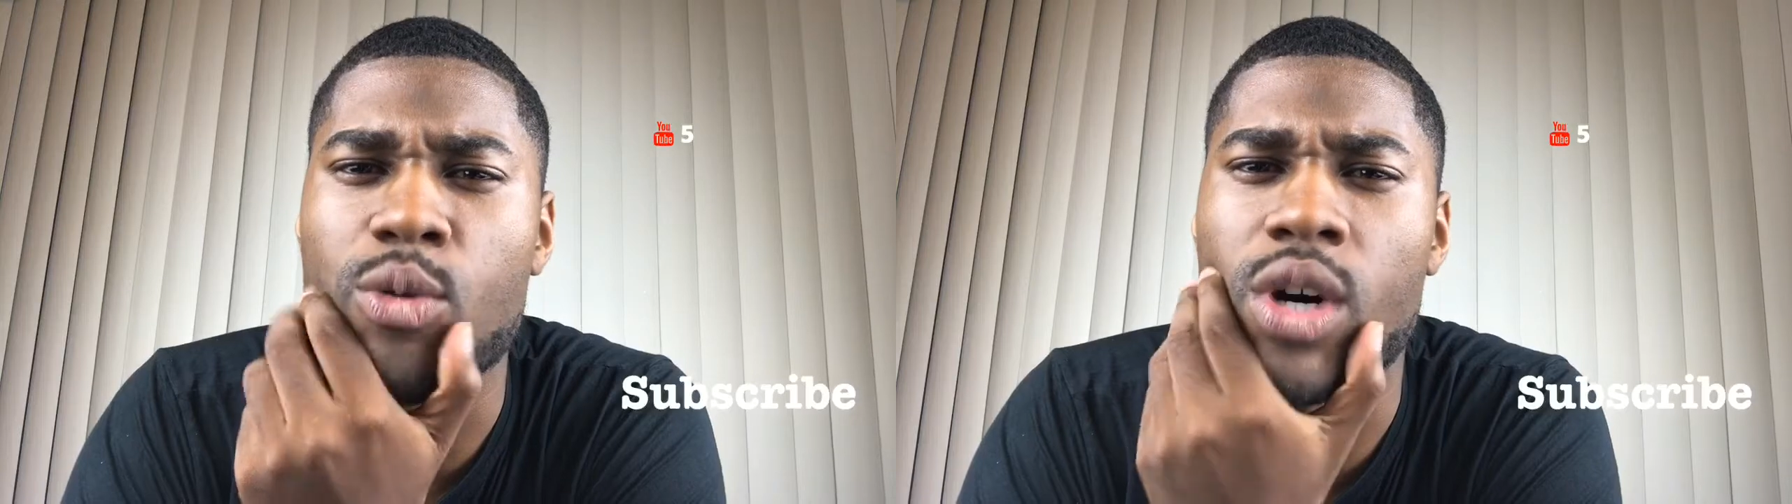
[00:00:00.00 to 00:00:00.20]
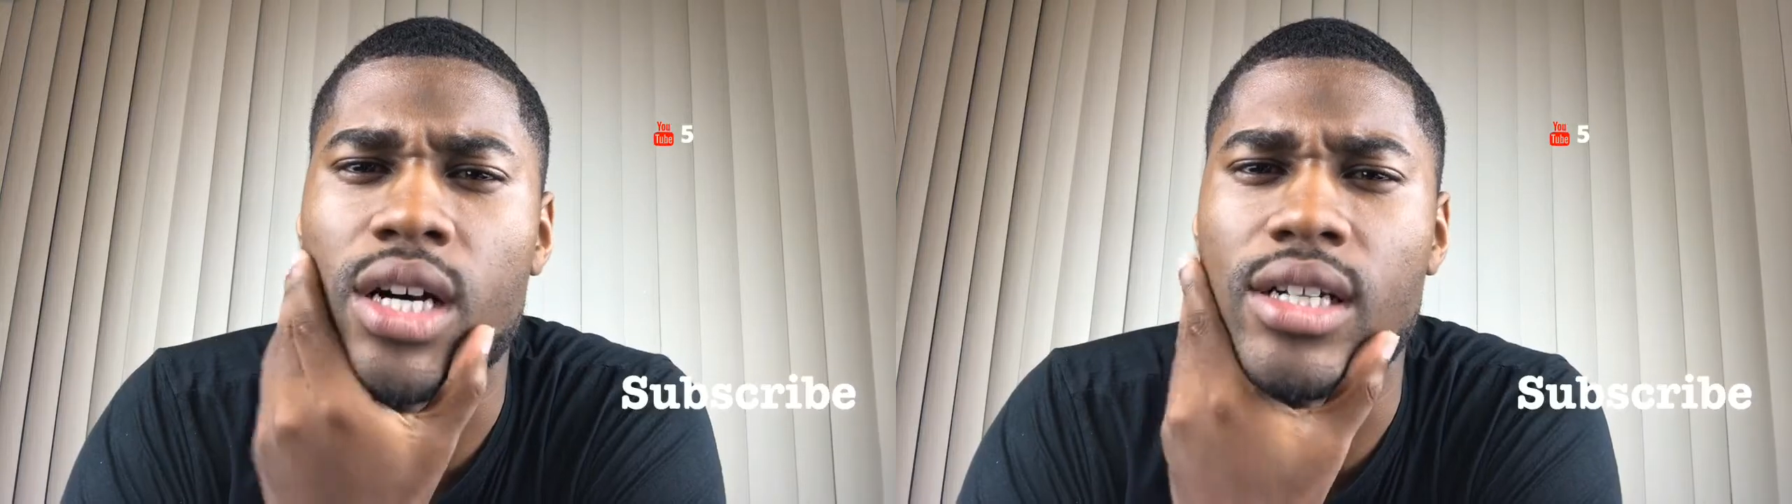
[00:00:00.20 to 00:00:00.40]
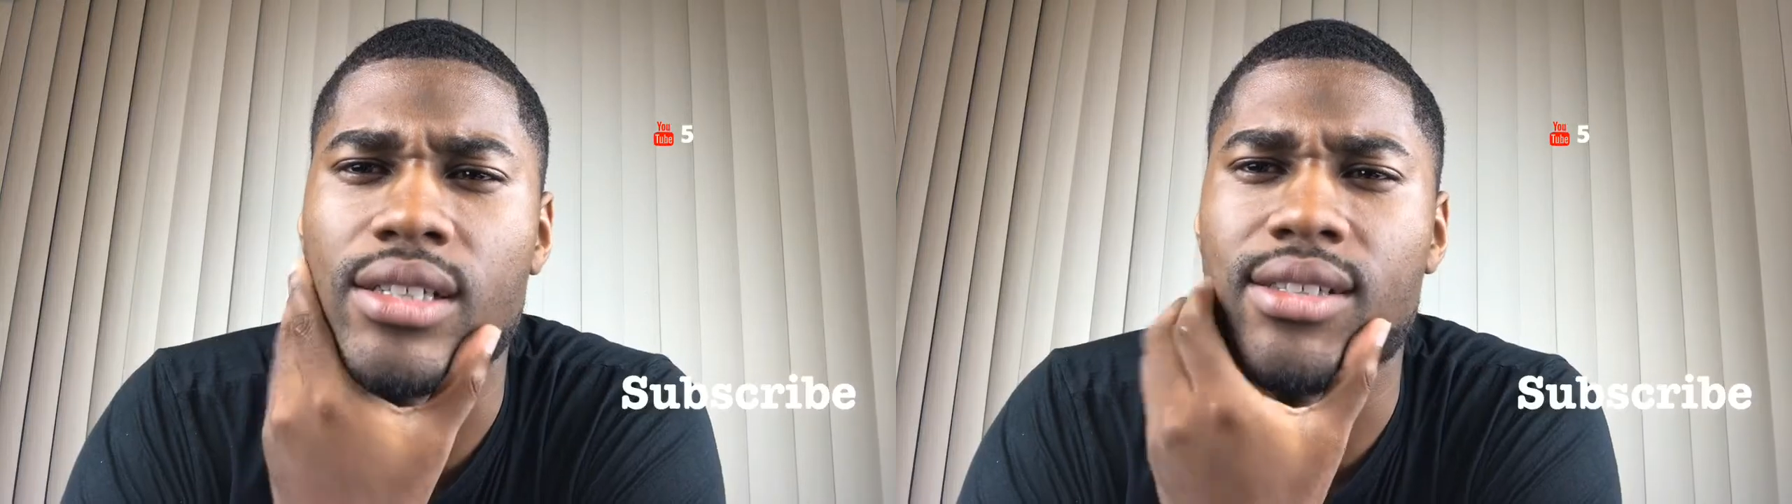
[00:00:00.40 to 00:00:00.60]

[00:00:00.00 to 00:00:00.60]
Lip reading: what?